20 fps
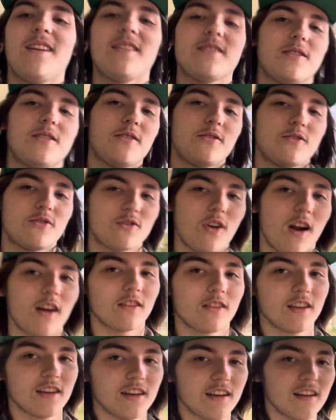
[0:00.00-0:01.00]
I was
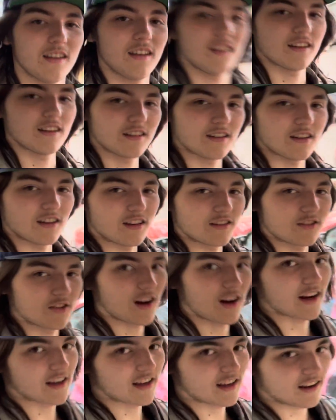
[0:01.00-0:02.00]
struggling to
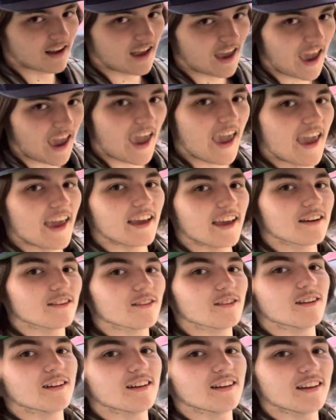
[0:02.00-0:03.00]
try and
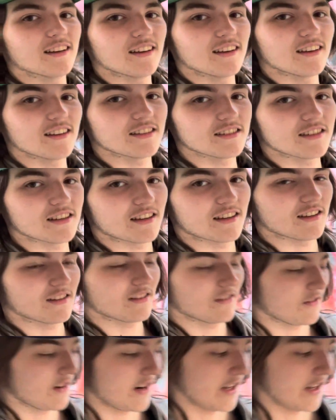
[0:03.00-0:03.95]
angle to right